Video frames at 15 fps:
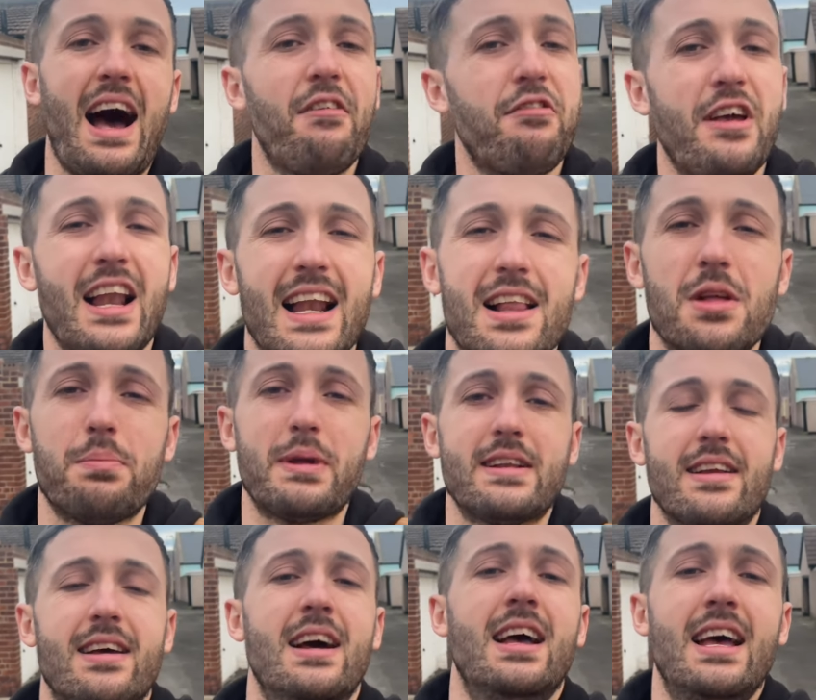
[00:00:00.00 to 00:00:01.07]
feel a little
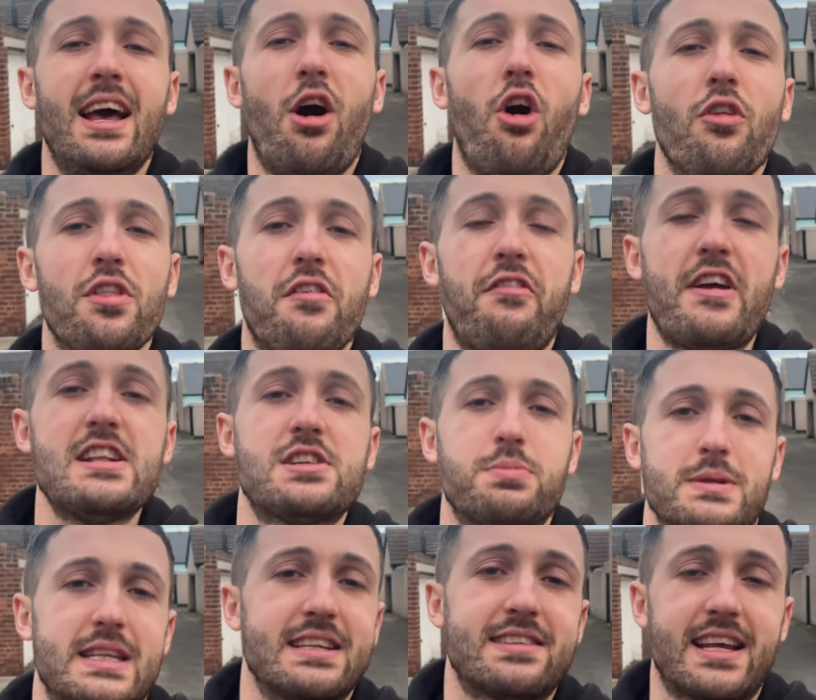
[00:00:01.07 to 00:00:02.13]
bit on the fence
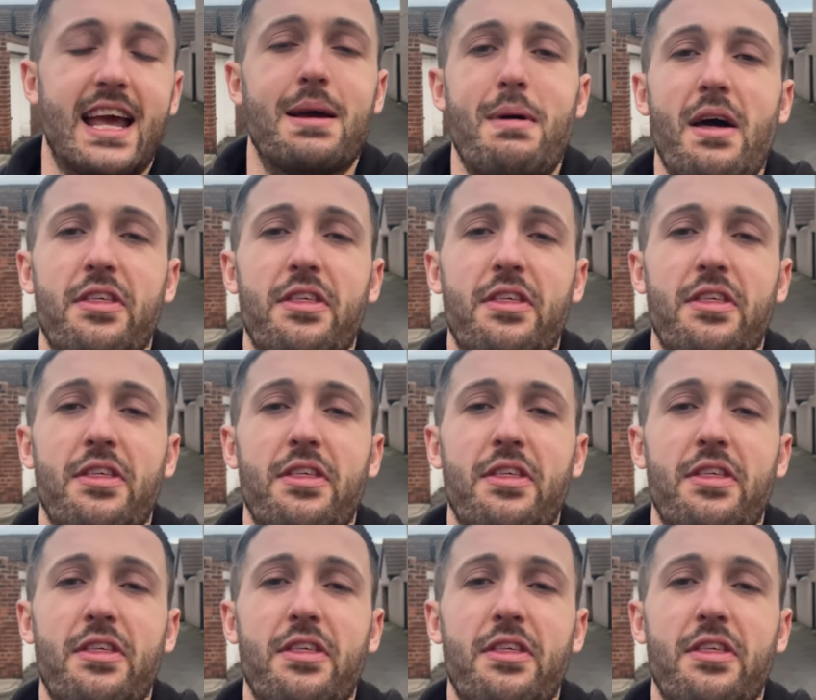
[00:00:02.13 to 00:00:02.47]
with this game.